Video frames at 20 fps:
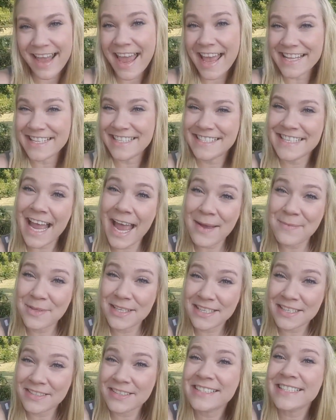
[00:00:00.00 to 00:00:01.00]
It's time
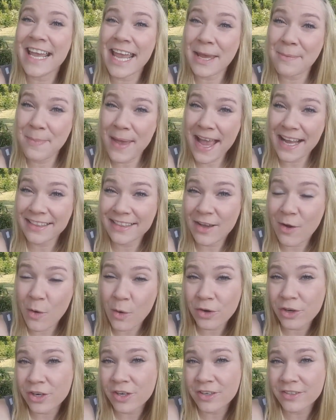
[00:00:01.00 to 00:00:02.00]
to take back the
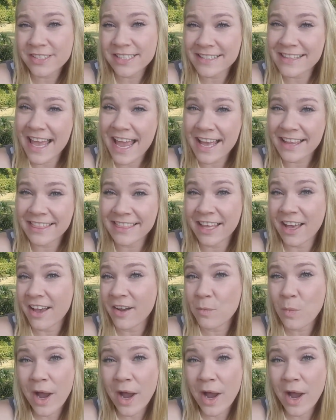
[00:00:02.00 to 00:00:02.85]
orders that the